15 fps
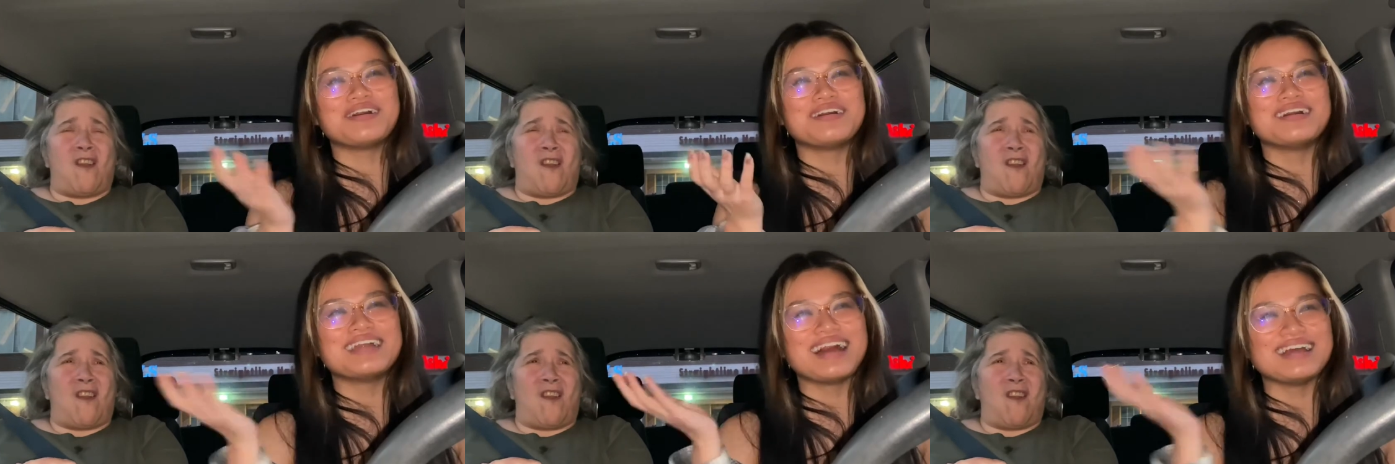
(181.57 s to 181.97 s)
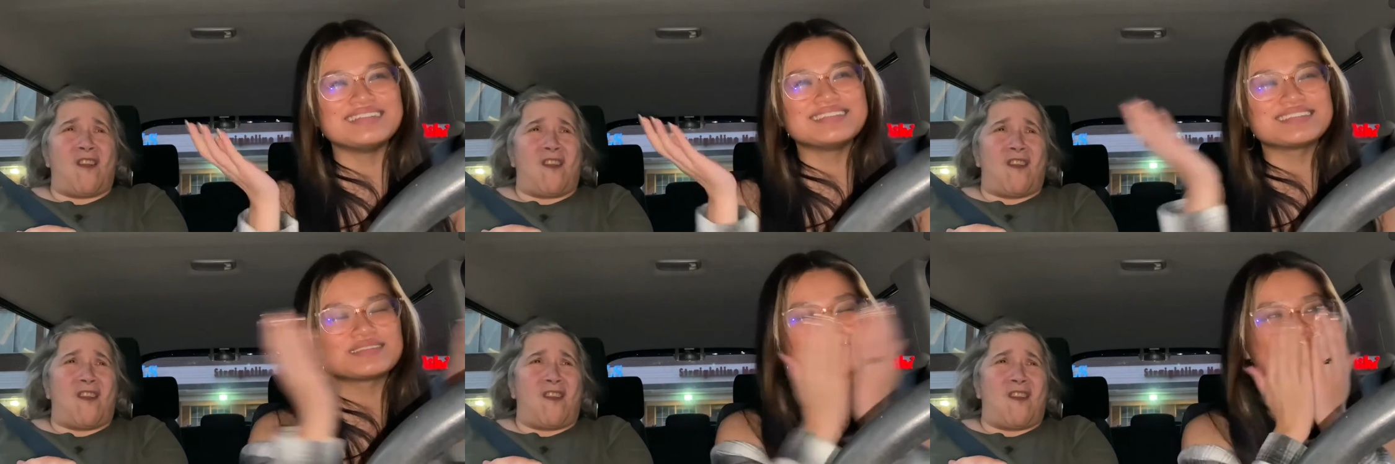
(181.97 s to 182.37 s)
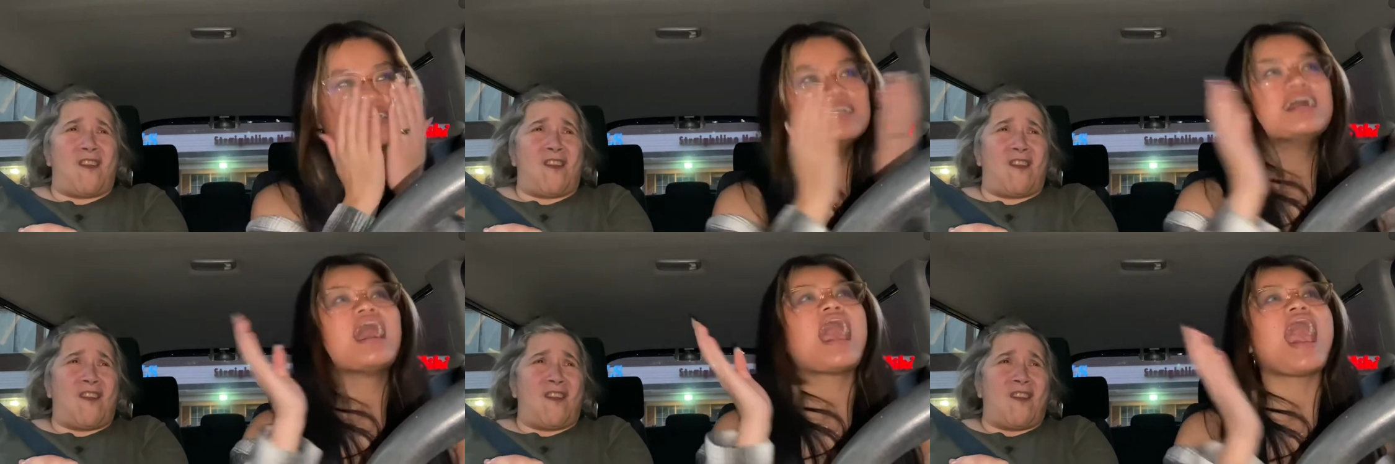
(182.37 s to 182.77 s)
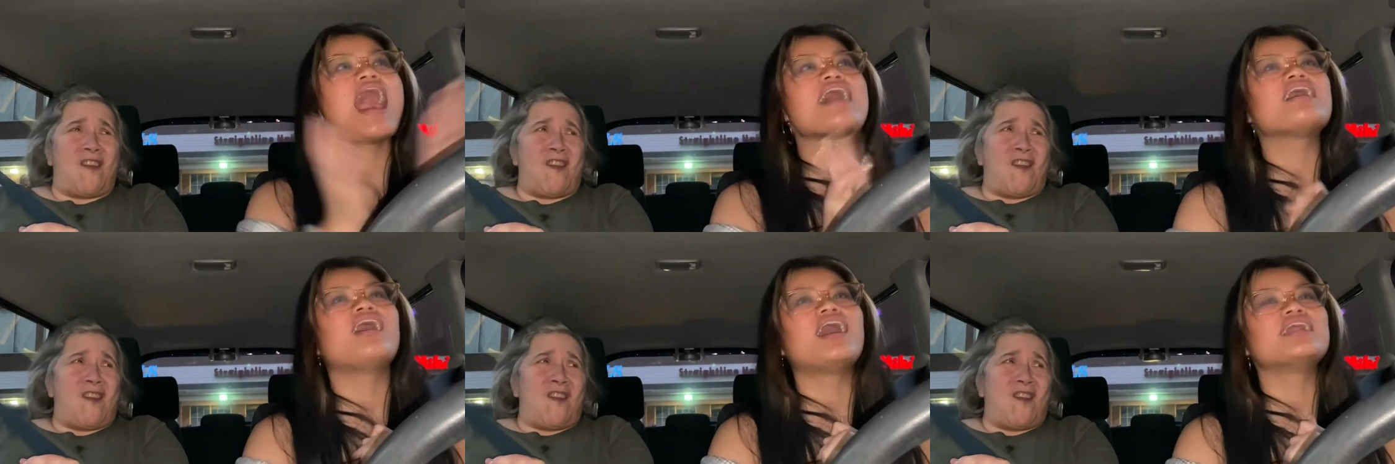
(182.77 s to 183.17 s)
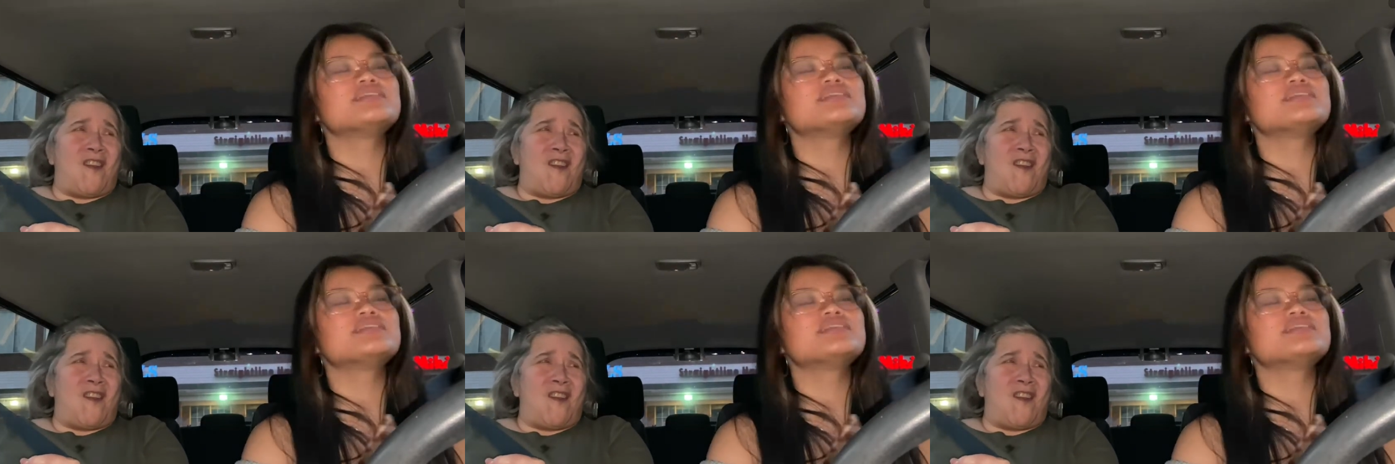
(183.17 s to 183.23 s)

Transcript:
Speaker 1: And I just, I honestly